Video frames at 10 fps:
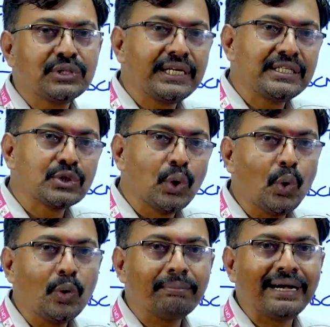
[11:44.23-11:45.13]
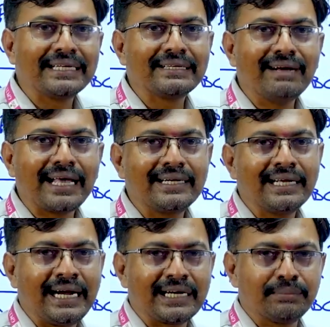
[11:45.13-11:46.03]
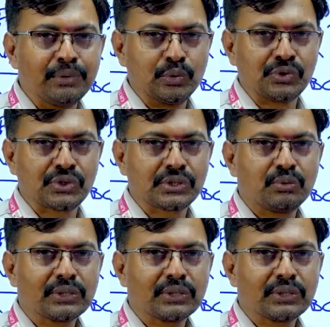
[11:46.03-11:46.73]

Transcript: There is no multi-valid attributes.